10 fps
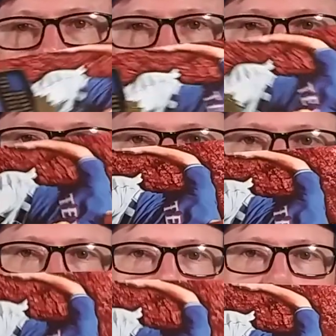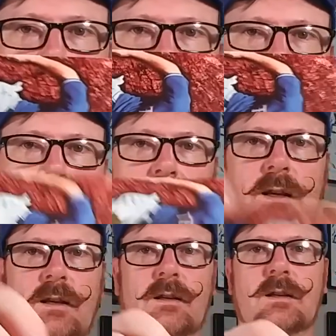signed on the side there,
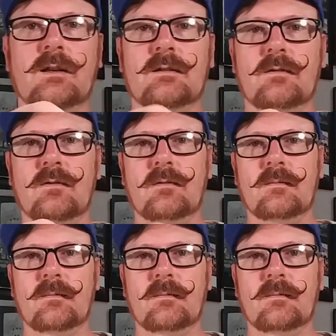Ian Kinsler.